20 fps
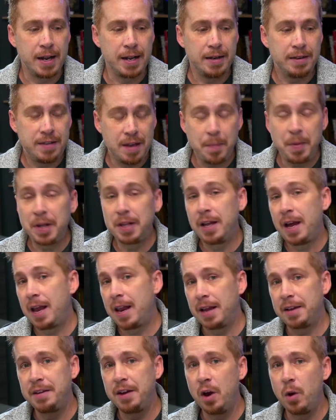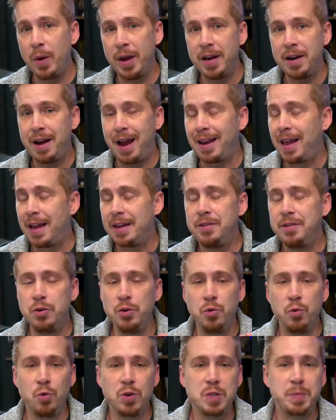Typically, I like to go in and I like
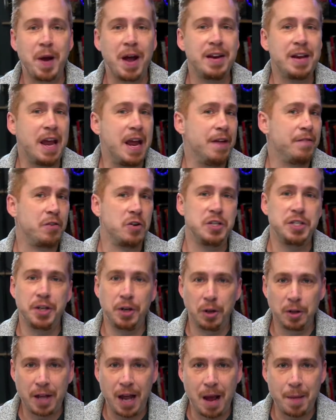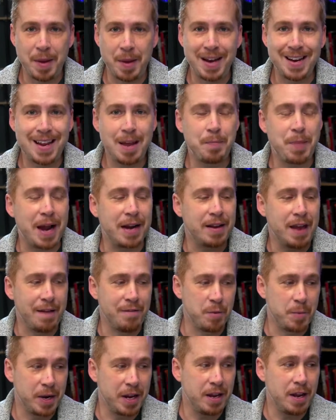to respond to every single comment, get back to
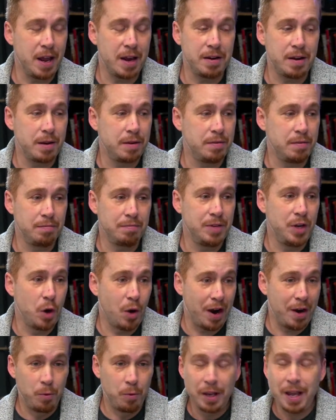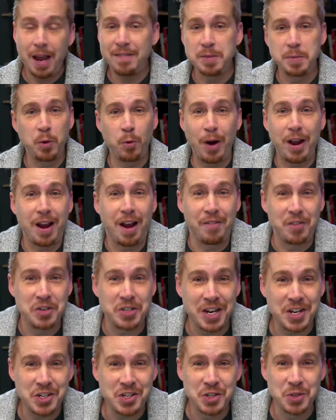everybody, and you know, I really have some great
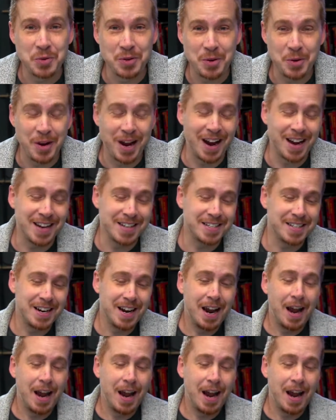conversations with you guys.